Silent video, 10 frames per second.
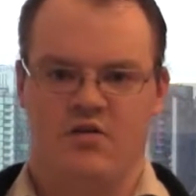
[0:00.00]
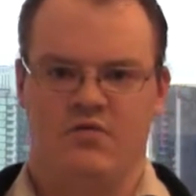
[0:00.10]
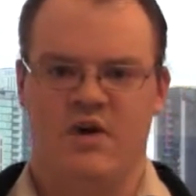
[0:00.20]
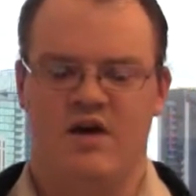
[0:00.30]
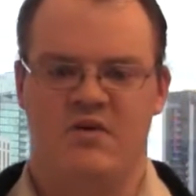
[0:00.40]

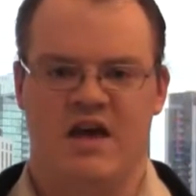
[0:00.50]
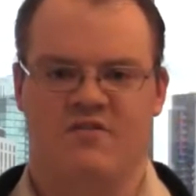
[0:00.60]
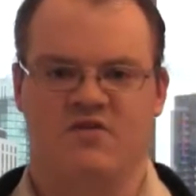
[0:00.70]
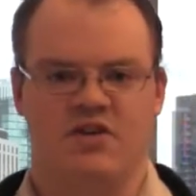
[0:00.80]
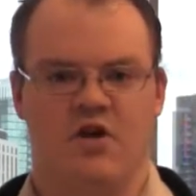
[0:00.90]
where we
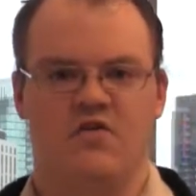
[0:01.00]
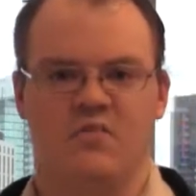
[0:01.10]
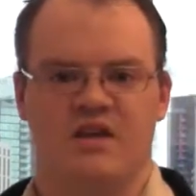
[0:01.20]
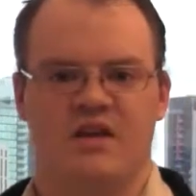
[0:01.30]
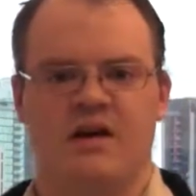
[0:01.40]
have to go from
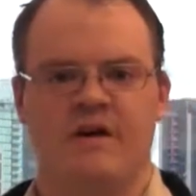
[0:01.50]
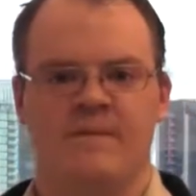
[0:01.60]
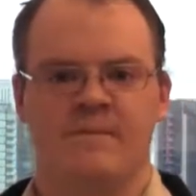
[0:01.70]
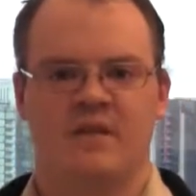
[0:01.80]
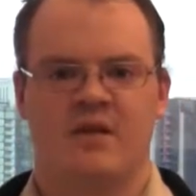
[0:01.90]
here.
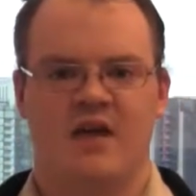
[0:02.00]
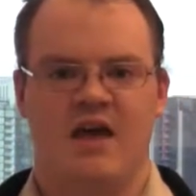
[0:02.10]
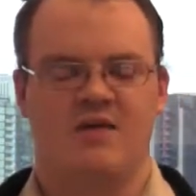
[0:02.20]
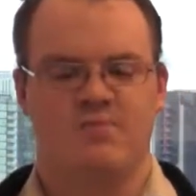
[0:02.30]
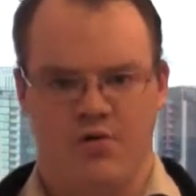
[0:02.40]

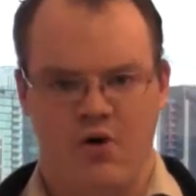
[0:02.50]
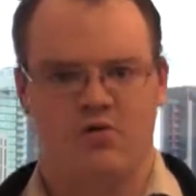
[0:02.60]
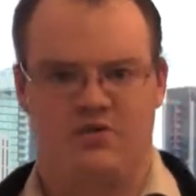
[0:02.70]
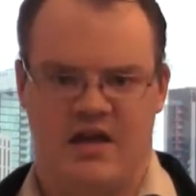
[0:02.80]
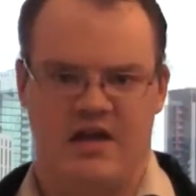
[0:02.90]
And it
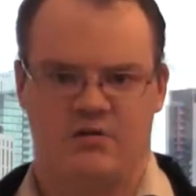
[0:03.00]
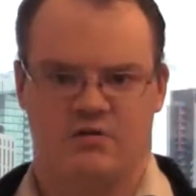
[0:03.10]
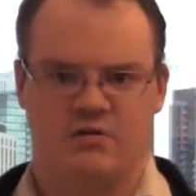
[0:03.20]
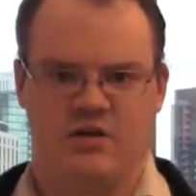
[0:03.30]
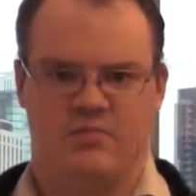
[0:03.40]
broke down.
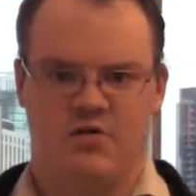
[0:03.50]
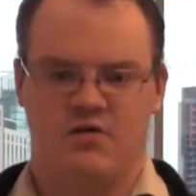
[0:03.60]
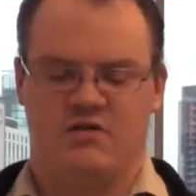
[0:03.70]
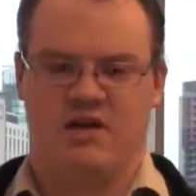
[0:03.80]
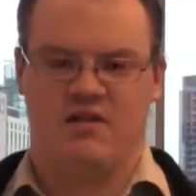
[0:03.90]
It
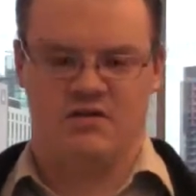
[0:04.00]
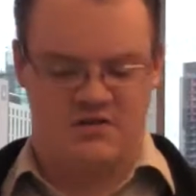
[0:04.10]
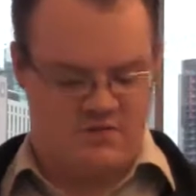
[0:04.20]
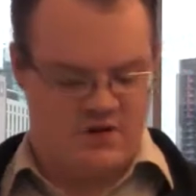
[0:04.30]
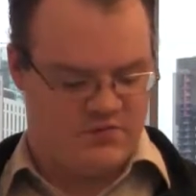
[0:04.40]
broke down. This
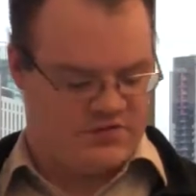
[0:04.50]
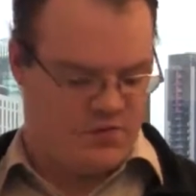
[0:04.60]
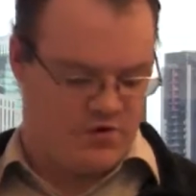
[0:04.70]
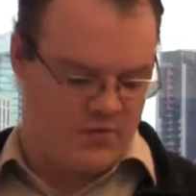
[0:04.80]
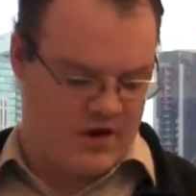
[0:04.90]
event was
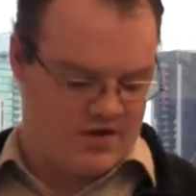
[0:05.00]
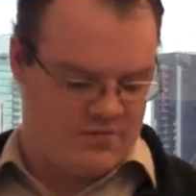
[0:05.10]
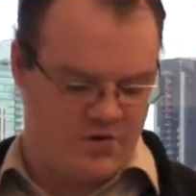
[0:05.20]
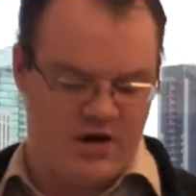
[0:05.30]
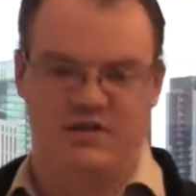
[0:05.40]
moderated
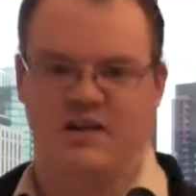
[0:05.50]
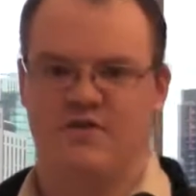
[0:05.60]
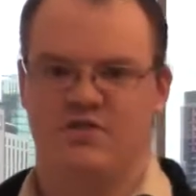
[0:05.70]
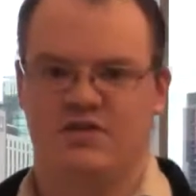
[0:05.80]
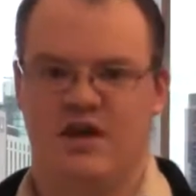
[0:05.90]
by
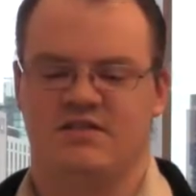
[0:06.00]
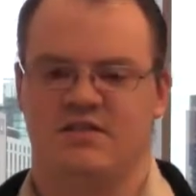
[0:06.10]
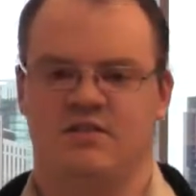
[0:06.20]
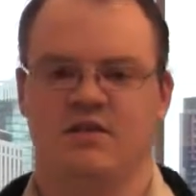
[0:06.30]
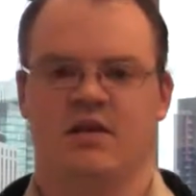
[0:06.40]
David
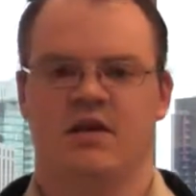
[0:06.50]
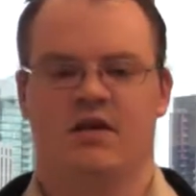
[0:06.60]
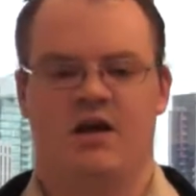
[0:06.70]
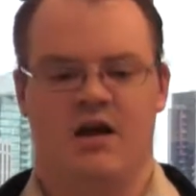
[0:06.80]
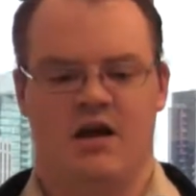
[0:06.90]
Jackson,
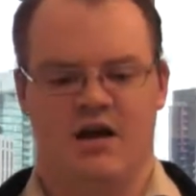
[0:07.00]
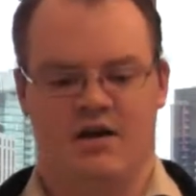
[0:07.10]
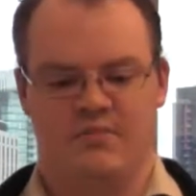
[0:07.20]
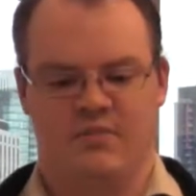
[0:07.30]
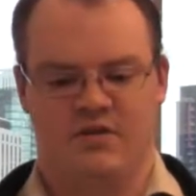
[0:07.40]

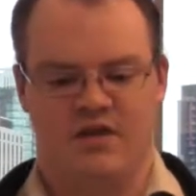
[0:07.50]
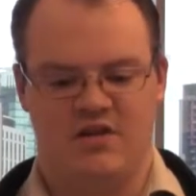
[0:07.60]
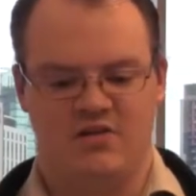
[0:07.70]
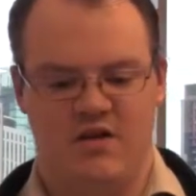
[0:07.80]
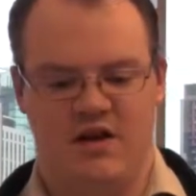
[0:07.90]
and
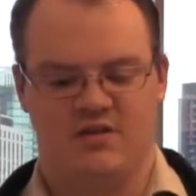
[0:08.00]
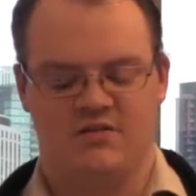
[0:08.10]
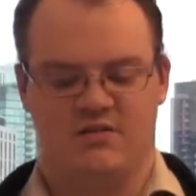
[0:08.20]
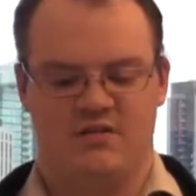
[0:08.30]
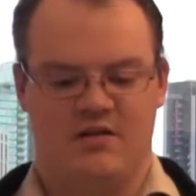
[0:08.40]

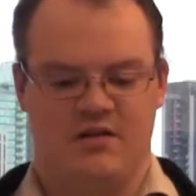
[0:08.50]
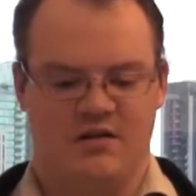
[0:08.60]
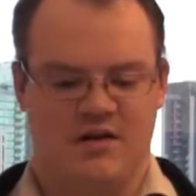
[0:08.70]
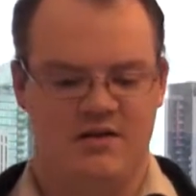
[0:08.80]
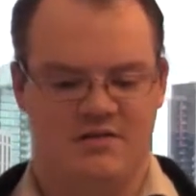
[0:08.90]

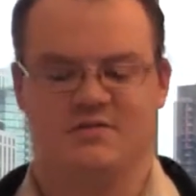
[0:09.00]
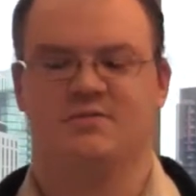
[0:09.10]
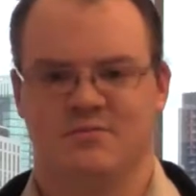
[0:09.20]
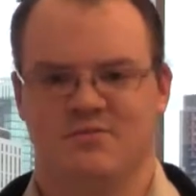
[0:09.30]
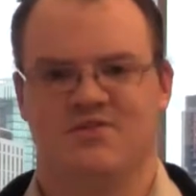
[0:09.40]
he
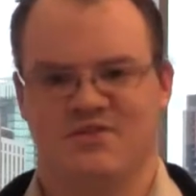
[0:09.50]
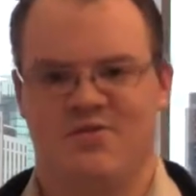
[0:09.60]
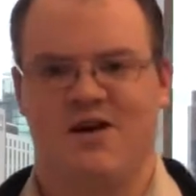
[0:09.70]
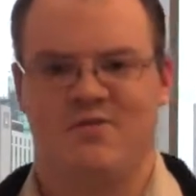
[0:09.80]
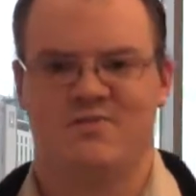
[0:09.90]

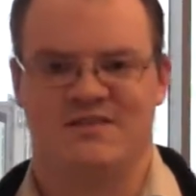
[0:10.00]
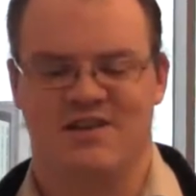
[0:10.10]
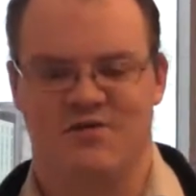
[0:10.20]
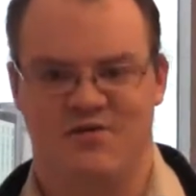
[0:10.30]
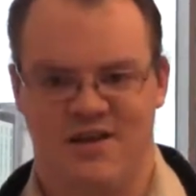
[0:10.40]
described
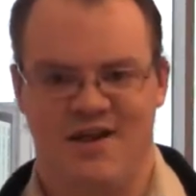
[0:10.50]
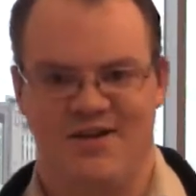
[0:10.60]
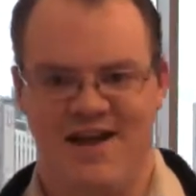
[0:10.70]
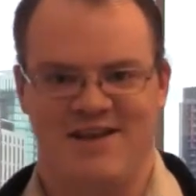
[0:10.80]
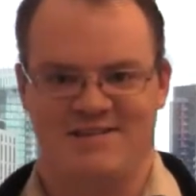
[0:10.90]
himself there
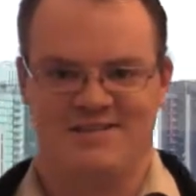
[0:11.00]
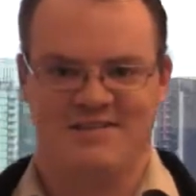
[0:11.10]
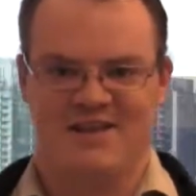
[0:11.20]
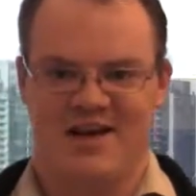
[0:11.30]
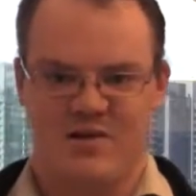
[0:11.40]
as
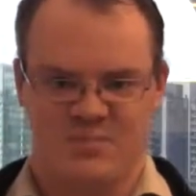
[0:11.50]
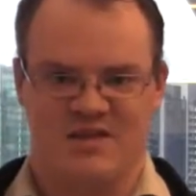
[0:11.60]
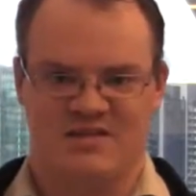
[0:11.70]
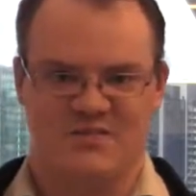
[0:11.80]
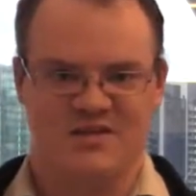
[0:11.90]
a
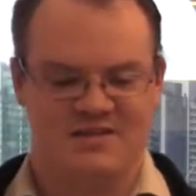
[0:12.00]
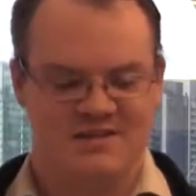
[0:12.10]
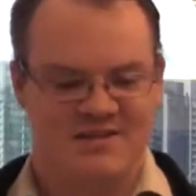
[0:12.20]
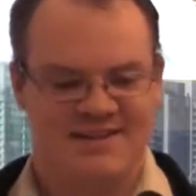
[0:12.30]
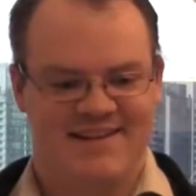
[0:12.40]
pessimist.
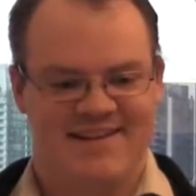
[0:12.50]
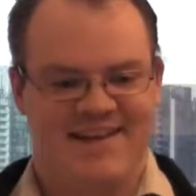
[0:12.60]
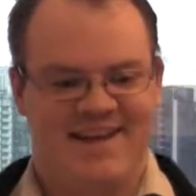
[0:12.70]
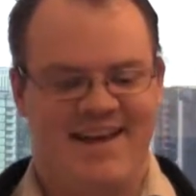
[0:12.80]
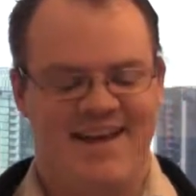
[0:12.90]

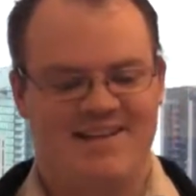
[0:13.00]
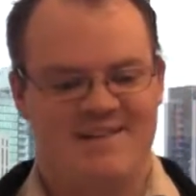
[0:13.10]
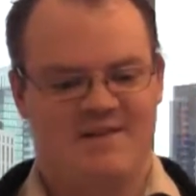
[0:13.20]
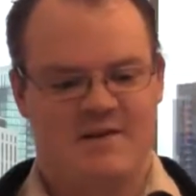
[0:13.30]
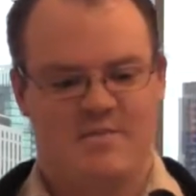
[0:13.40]

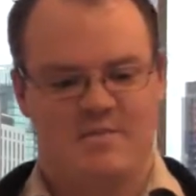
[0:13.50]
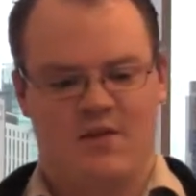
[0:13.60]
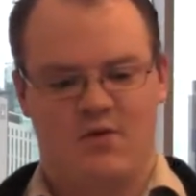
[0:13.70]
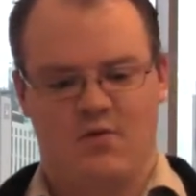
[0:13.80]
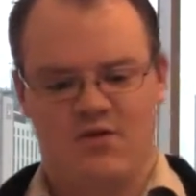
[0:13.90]
And
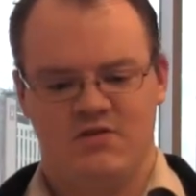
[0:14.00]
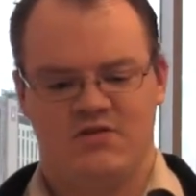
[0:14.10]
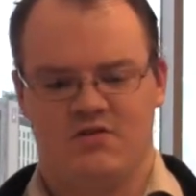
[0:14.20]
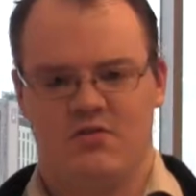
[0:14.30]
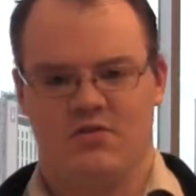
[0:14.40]
what you
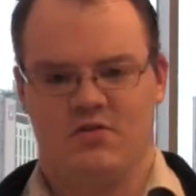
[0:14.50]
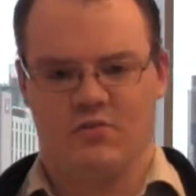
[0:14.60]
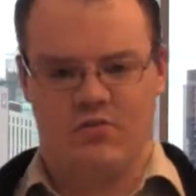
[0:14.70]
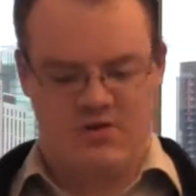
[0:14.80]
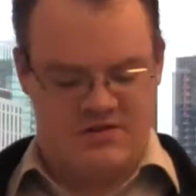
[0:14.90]
saw
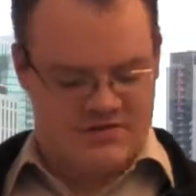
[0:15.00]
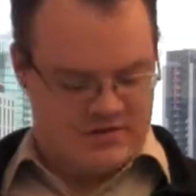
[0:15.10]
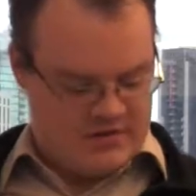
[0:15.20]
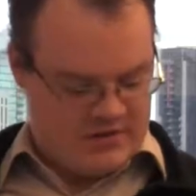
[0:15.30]
was,